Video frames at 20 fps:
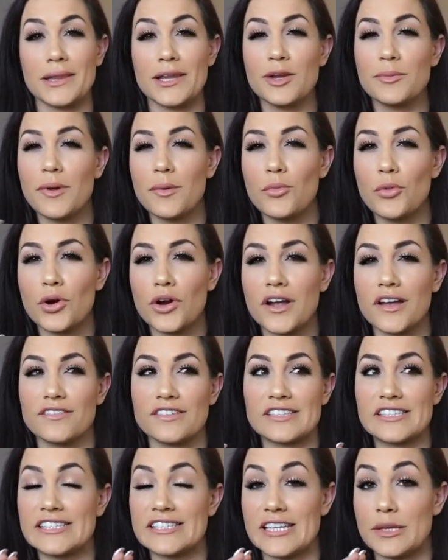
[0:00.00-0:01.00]
little bit more of
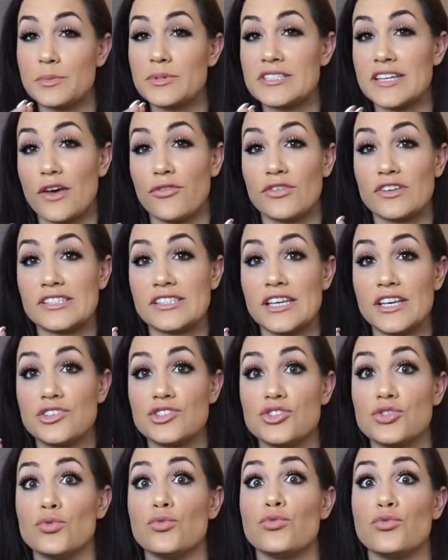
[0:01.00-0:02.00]
a steep
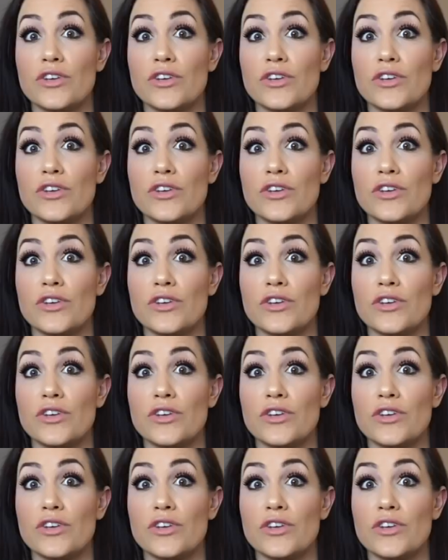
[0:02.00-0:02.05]
deficit to